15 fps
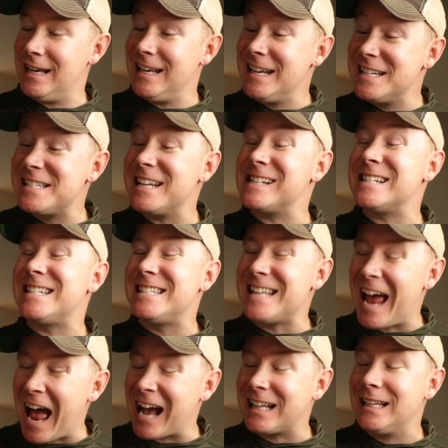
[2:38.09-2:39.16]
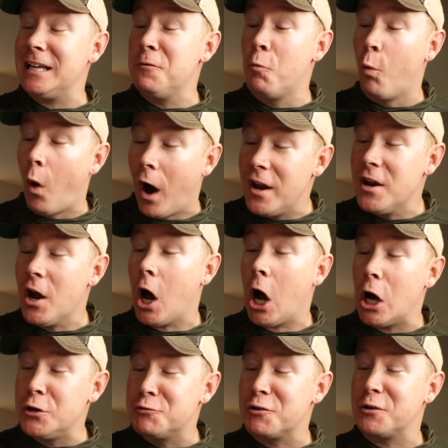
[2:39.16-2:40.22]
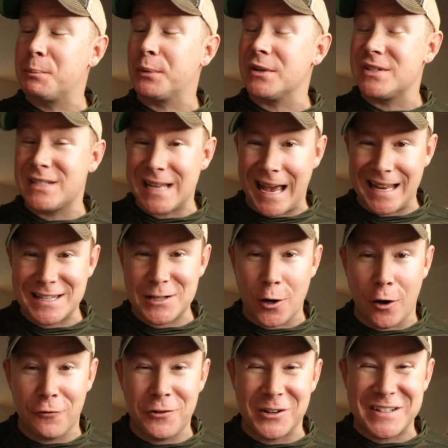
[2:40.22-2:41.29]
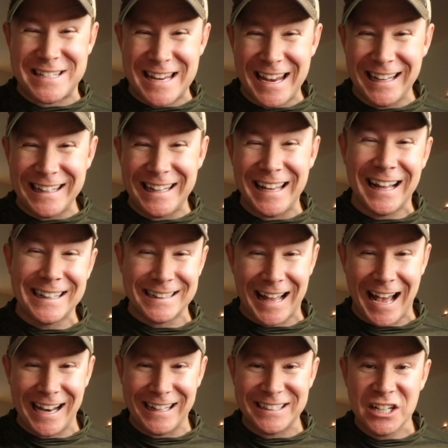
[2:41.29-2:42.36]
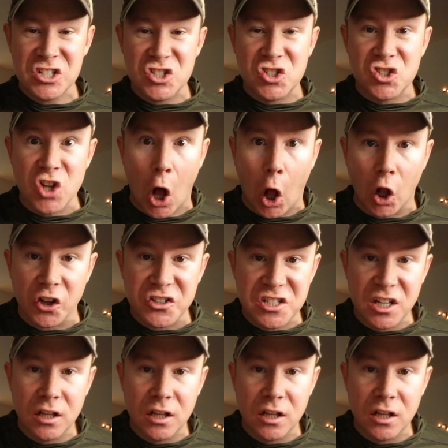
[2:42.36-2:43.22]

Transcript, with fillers: it is exactly 100% of your daily allotted salt.